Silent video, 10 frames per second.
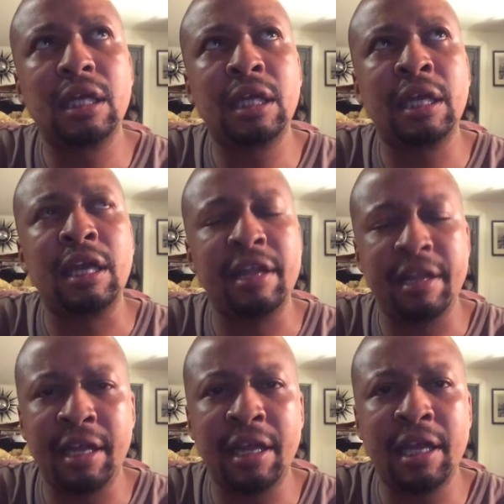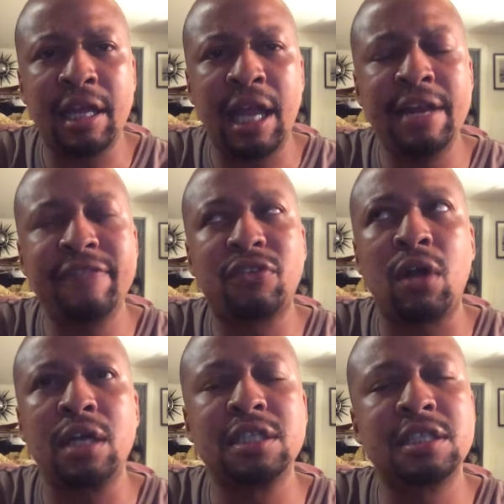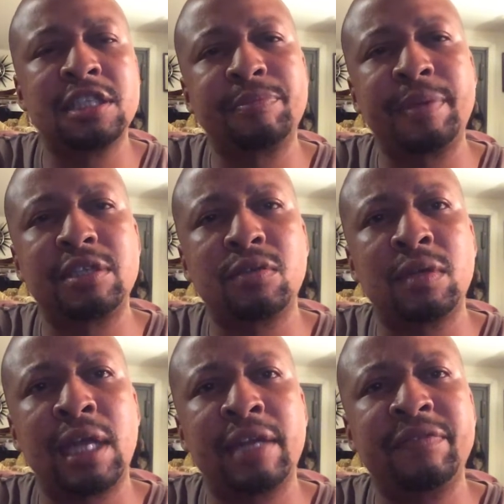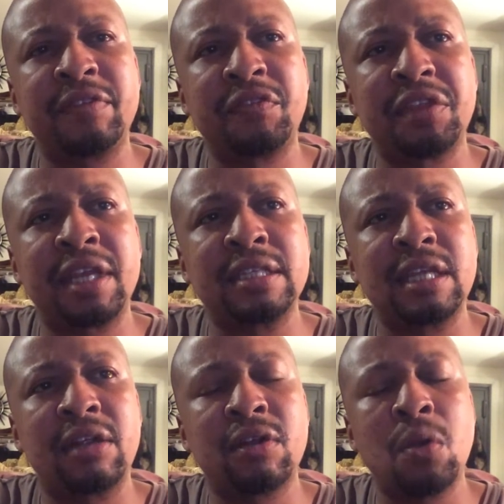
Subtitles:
it kind of crosses and speaks to a lot of different things that are